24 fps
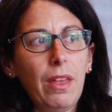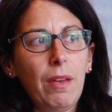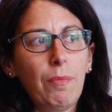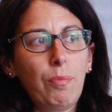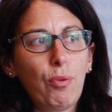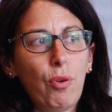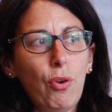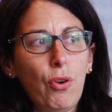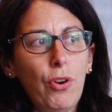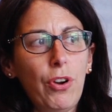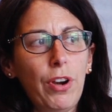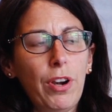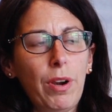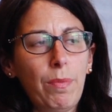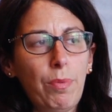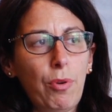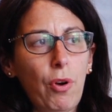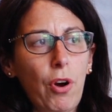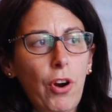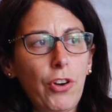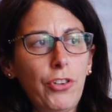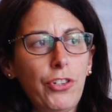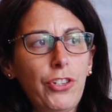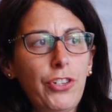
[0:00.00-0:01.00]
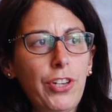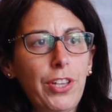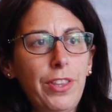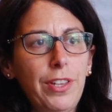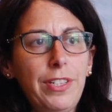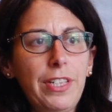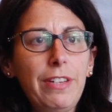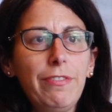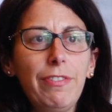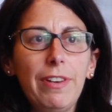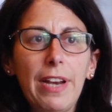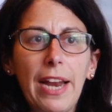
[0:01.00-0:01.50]
prudent approach to the
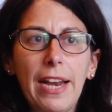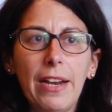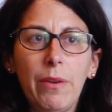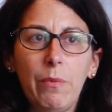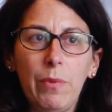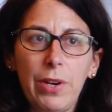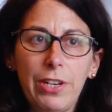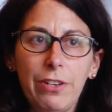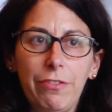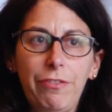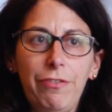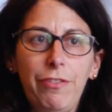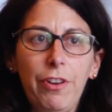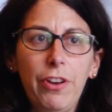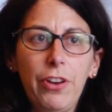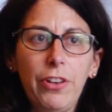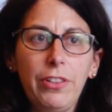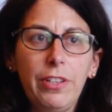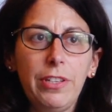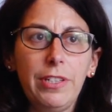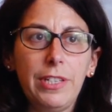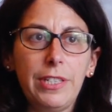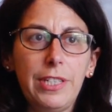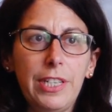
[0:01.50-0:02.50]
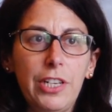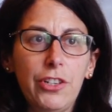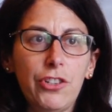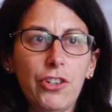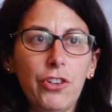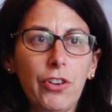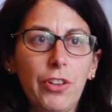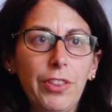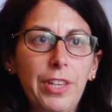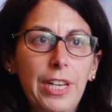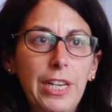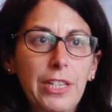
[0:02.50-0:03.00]
dividend, and we deferred the
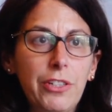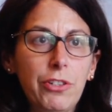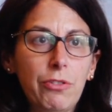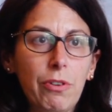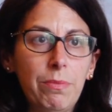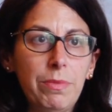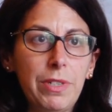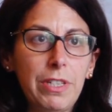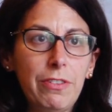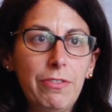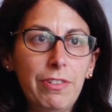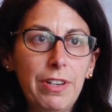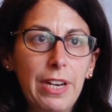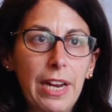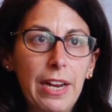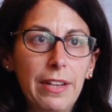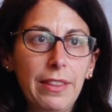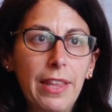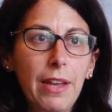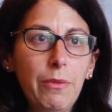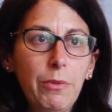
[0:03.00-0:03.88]
decision on the interim dividend.